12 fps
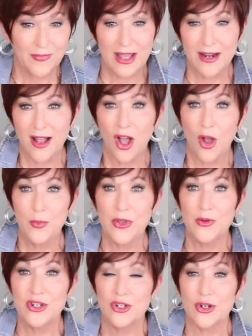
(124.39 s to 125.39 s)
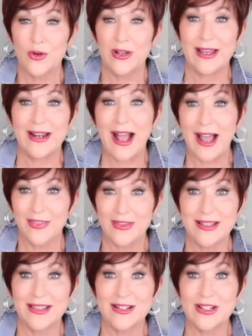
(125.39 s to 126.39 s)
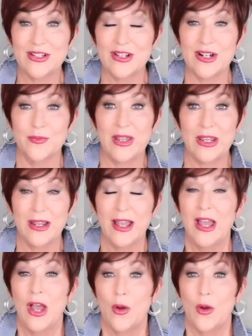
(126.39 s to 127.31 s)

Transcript: And I hope you enjoy it. I think this is going to be